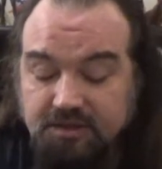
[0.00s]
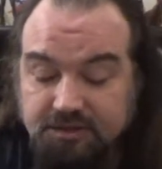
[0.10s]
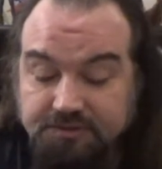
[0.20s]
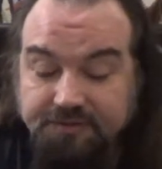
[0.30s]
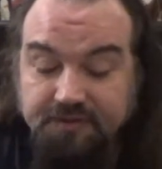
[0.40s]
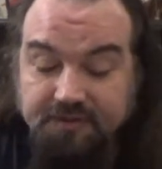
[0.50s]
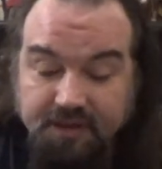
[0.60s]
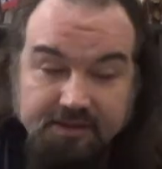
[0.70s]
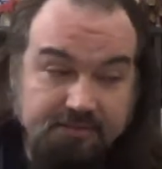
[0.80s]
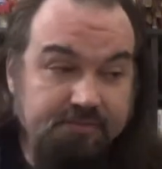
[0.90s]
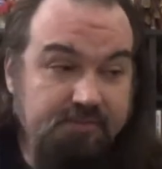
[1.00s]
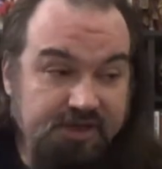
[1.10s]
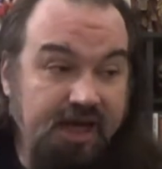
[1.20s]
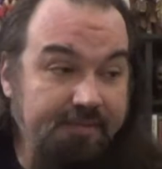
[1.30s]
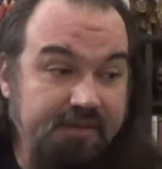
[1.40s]
Lucy then
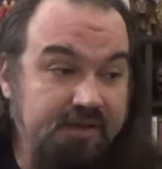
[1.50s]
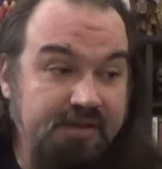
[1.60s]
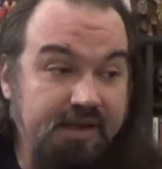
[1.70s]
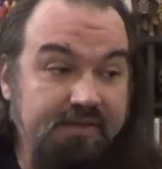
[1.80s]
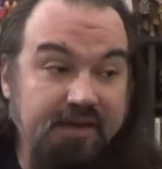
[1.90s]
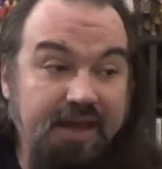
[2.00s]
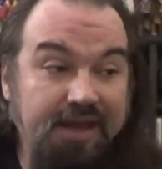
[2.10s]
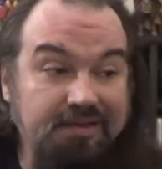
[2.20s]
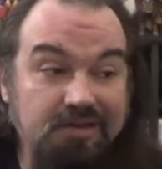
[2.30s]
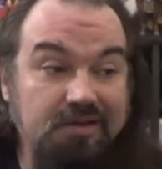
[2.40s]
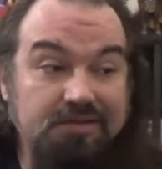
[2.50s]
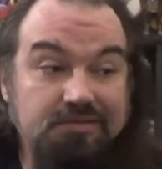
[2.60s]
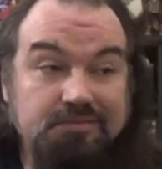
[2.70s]
chimes in and kind of says, hey, look,